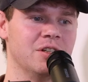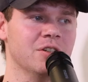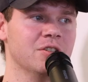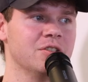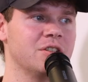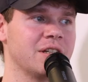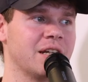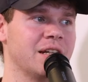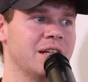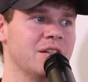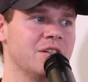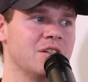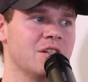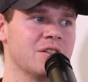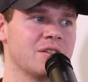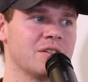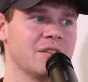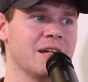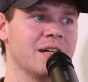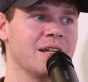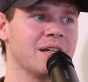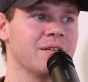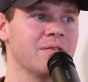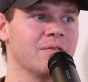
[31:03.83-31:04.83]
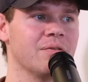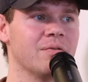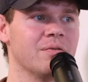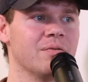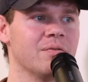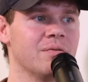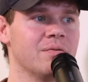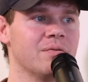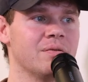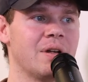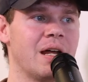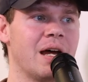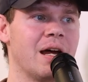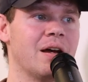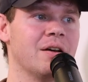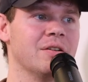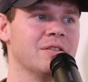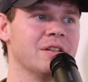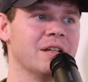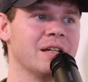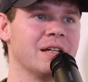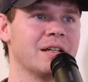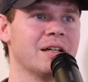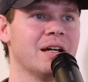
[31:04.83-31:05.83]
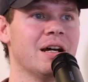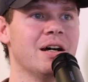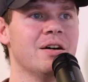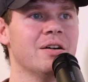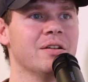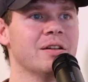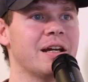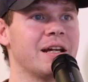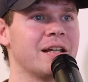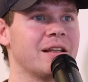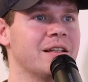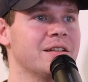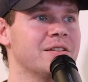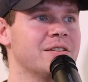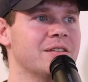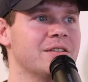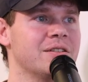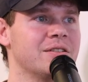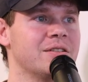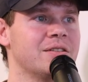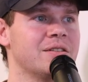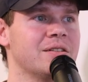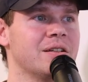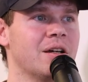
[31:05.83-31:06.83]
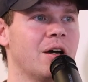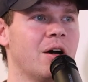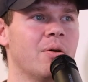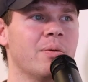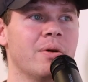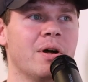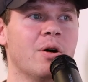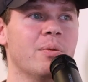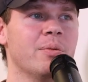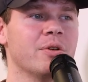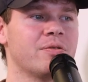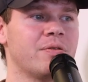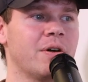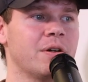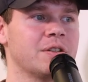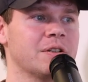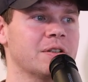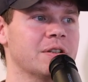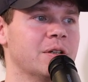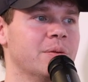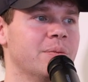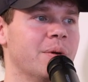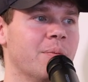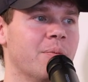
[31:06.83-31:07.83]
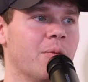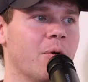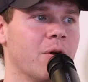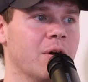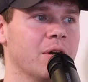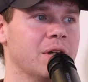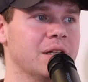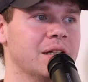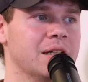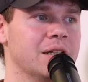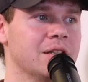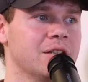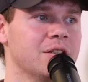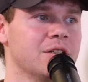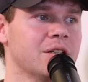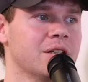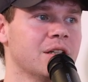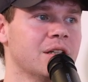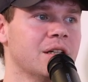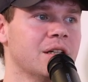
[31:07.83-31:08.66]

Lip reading: using it, it just like I was like, oh, like this is almost felt a little bit more niche.